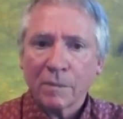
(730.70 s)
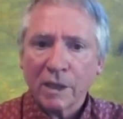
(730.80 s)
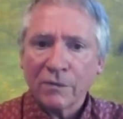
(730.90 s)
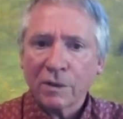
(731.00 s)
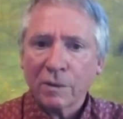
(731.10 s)

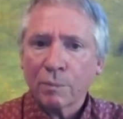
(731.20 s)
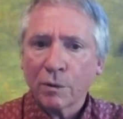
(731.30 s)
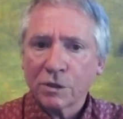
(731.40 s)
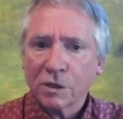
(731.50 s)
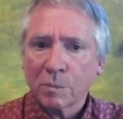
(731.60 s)
even
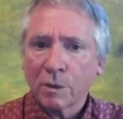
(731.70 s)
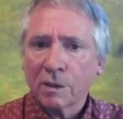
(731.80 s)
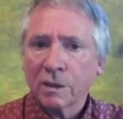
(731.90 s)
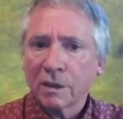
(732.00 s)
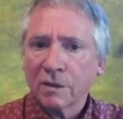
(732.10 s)
imposed
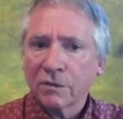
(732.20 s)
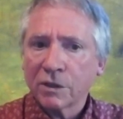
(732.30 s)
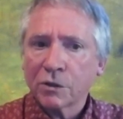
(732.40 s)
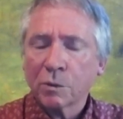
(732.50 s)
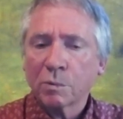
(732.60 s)
upon
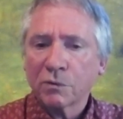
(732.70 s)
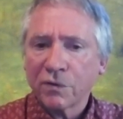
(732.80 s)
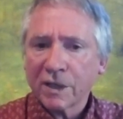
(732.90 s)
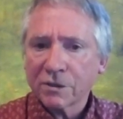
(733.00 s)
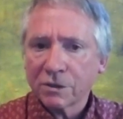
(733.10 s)
individual
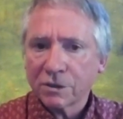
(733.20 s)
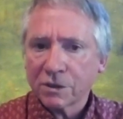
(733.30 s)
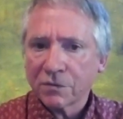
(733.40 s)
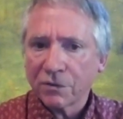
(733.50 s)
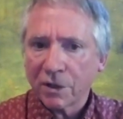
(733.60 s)

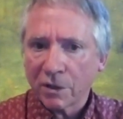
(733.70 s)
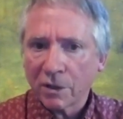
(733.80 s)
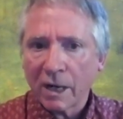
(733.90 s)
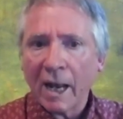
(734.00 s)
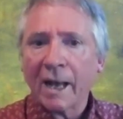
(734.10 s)
professors if
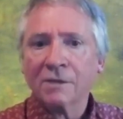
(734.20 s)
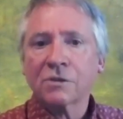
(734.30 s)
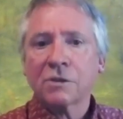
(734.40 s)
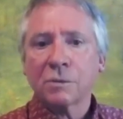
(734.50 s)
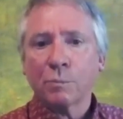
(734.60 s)
they're
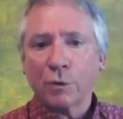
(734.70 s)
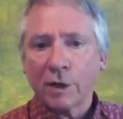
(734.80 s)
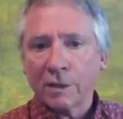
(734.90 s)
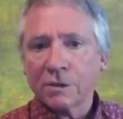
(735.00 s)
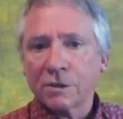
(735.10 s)
asked to
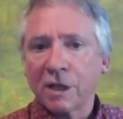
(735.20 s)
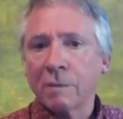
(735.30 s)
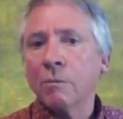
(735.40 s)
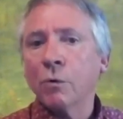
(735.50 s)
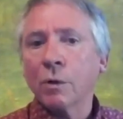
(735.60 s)
bring,
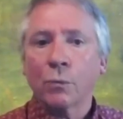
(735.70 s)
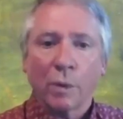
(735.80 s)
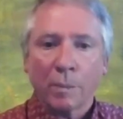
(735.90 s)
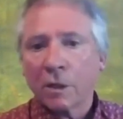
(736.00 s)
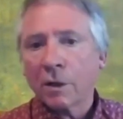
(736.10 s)
say, more
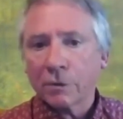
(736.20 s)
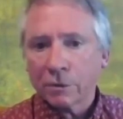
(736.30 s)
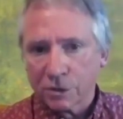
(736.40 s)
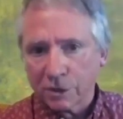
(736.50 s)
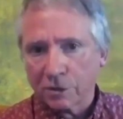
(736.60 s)
women
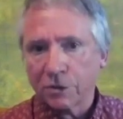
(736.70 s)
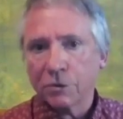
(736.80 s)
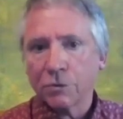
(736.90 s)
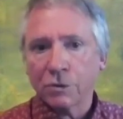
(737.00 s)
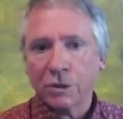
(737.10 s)
authors
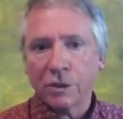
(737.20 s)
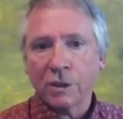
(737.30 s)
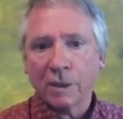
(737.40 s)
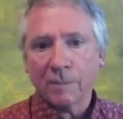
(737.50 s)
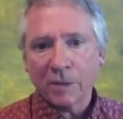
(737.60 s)
into
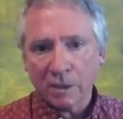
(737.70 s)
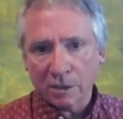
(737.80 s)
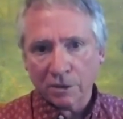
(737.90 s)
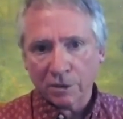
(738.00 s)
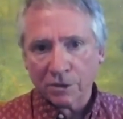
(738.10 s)
their
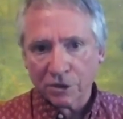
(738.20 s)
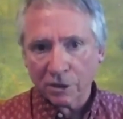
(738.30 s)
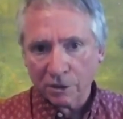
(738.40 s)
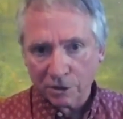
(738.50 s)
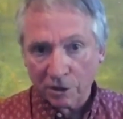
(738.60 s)

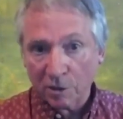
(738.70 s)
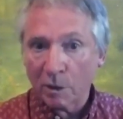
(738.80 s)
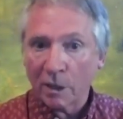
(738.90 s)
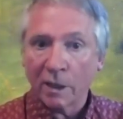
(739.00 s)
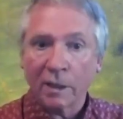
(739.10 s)

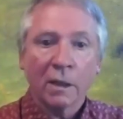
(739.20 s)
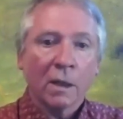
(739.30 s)
syllabi.